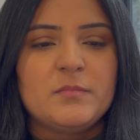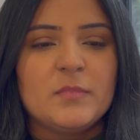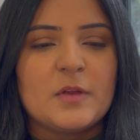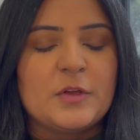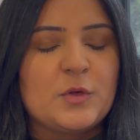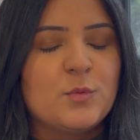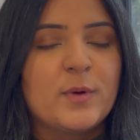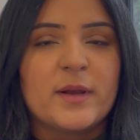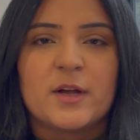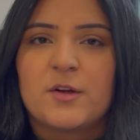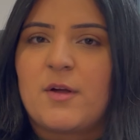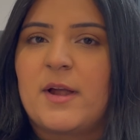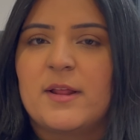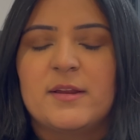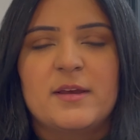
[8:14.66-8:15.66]
you get a
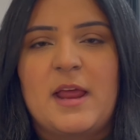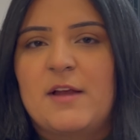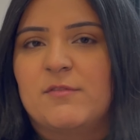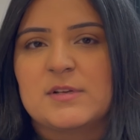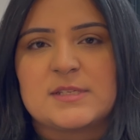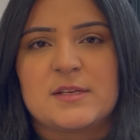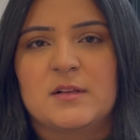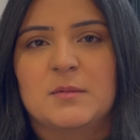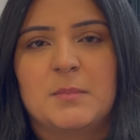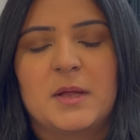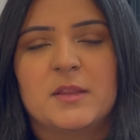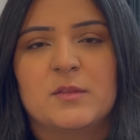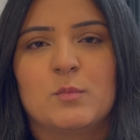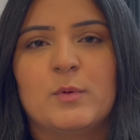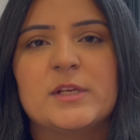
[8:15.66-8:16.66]
credit every single
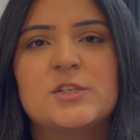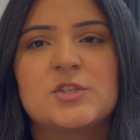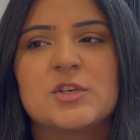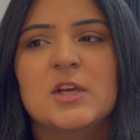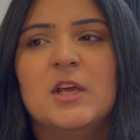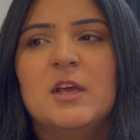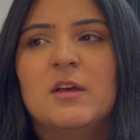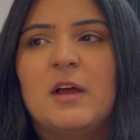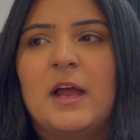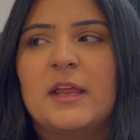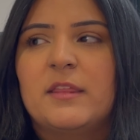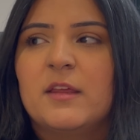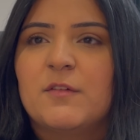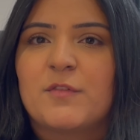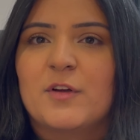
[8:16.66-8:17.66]
month, which I
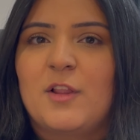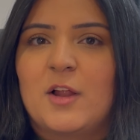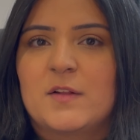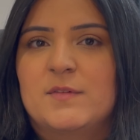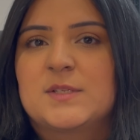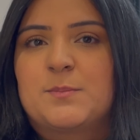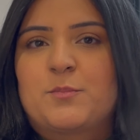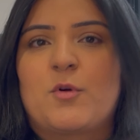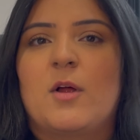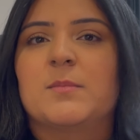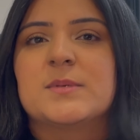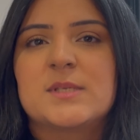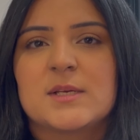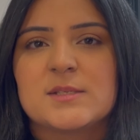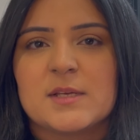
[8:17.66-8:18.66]
think for a lot of us
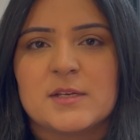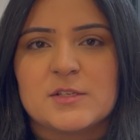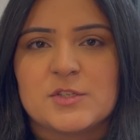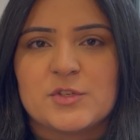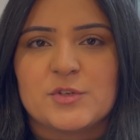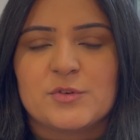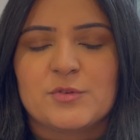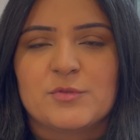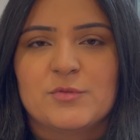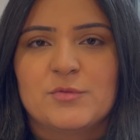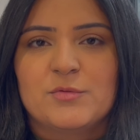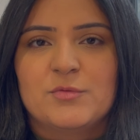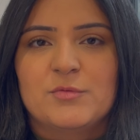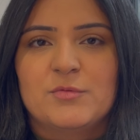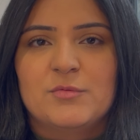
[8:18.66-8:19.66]
prompts us into
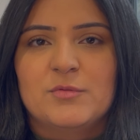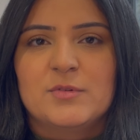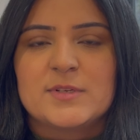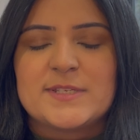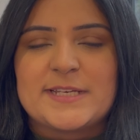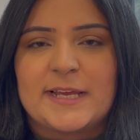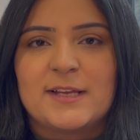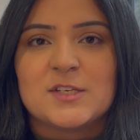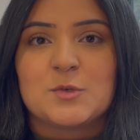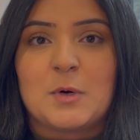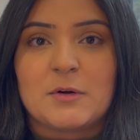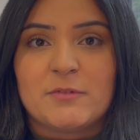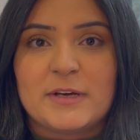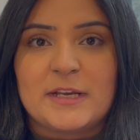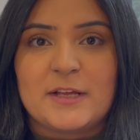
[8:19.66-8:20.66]
sticking to our
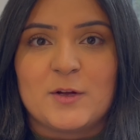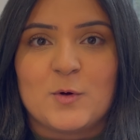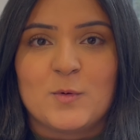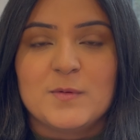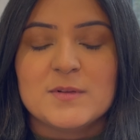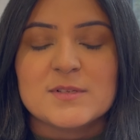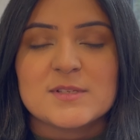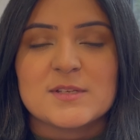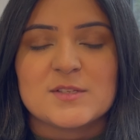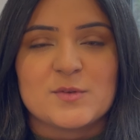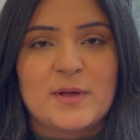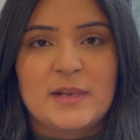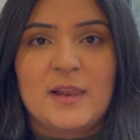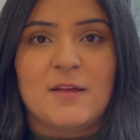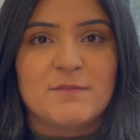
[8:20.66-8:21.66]
reading goals. So I
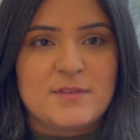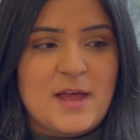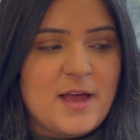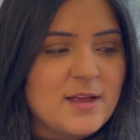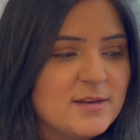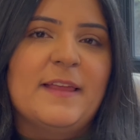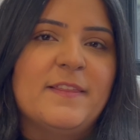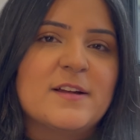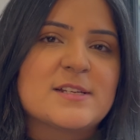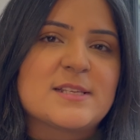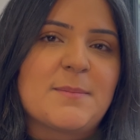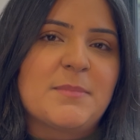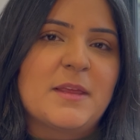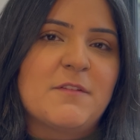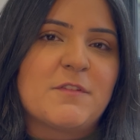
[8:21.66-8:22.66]
love that. And there's
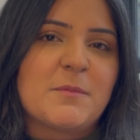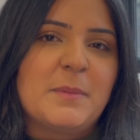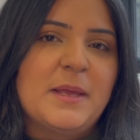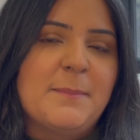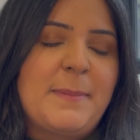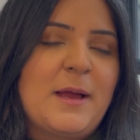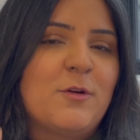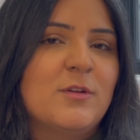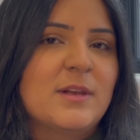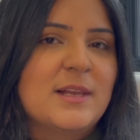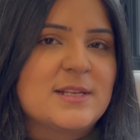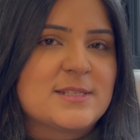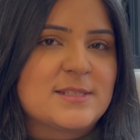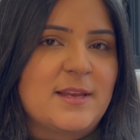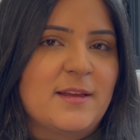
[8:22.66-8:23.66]
something for me about
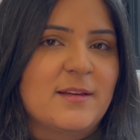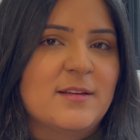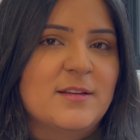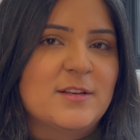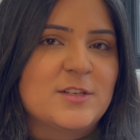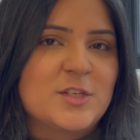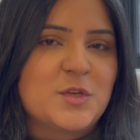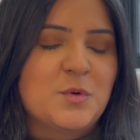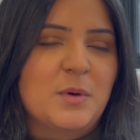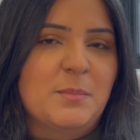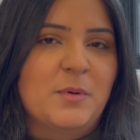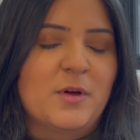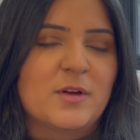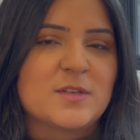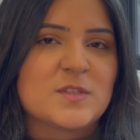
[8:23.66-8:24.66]
listening to a
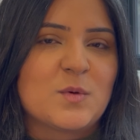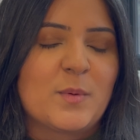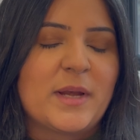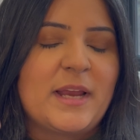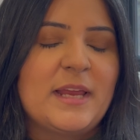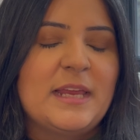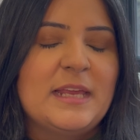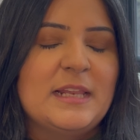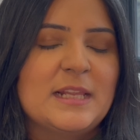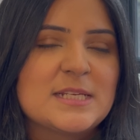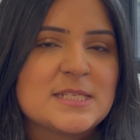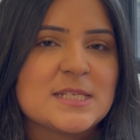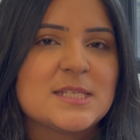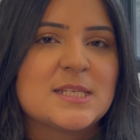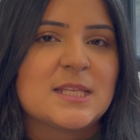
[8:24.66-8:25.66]
book. So when I
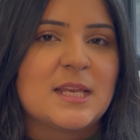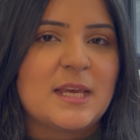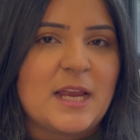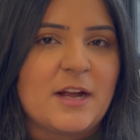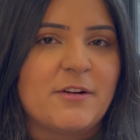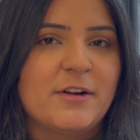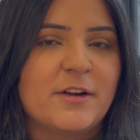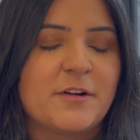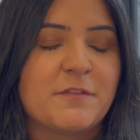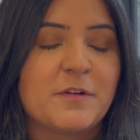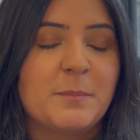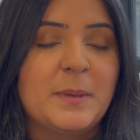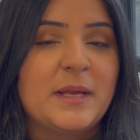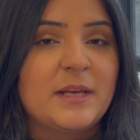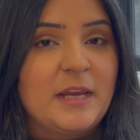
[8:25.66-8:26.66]
listen to the narrator, for
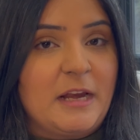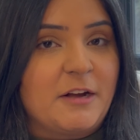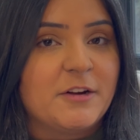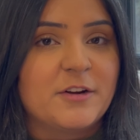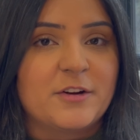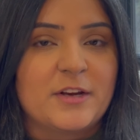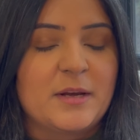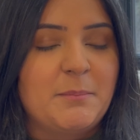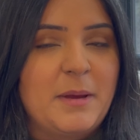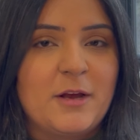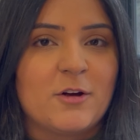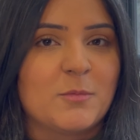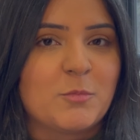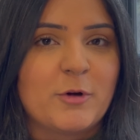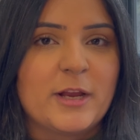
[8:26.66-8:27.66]
me a narrator can make
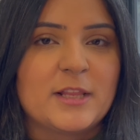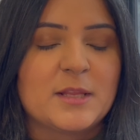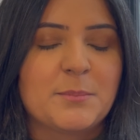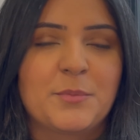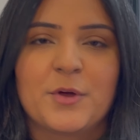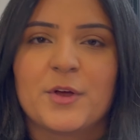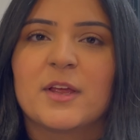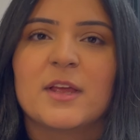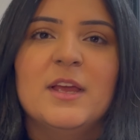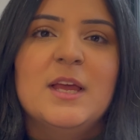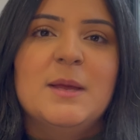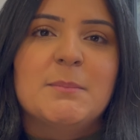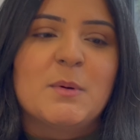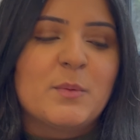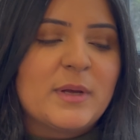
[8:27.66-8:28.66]
or break the book,
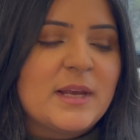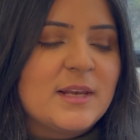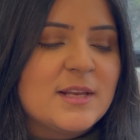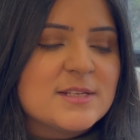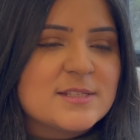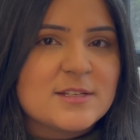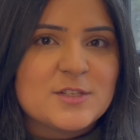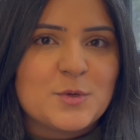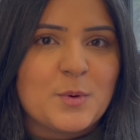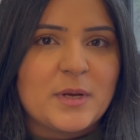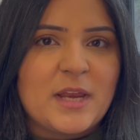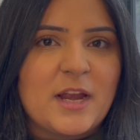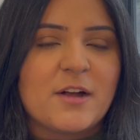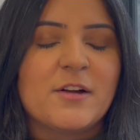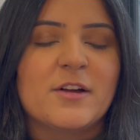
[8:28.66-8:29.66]
but when I listen to a
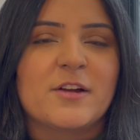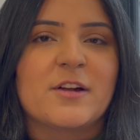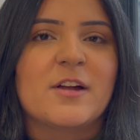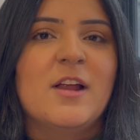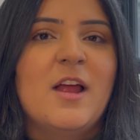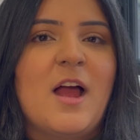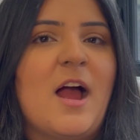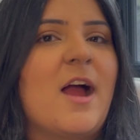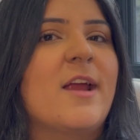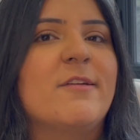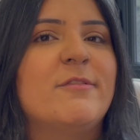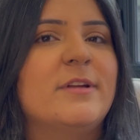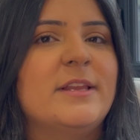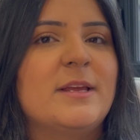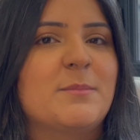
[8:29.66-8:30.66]
narrator, I
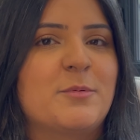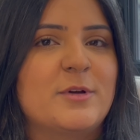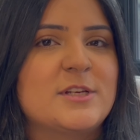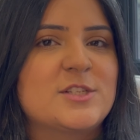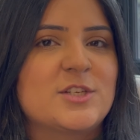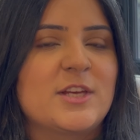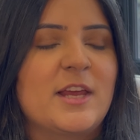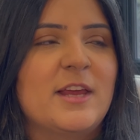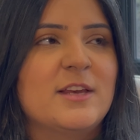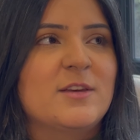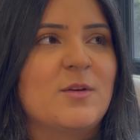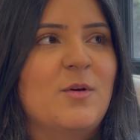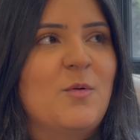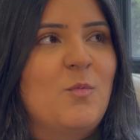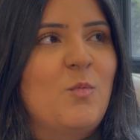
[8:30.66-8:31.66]
really appreciate
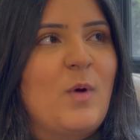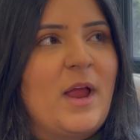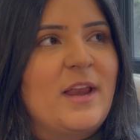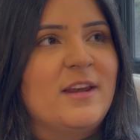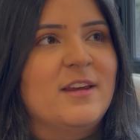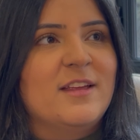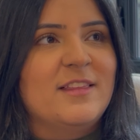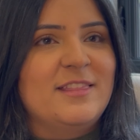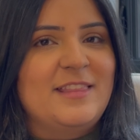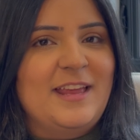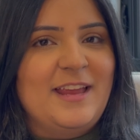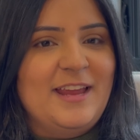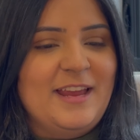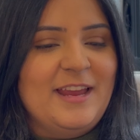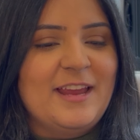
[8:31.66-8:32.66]
when
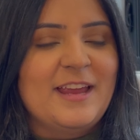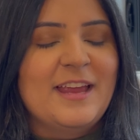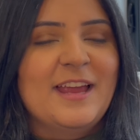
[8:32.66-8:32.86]
they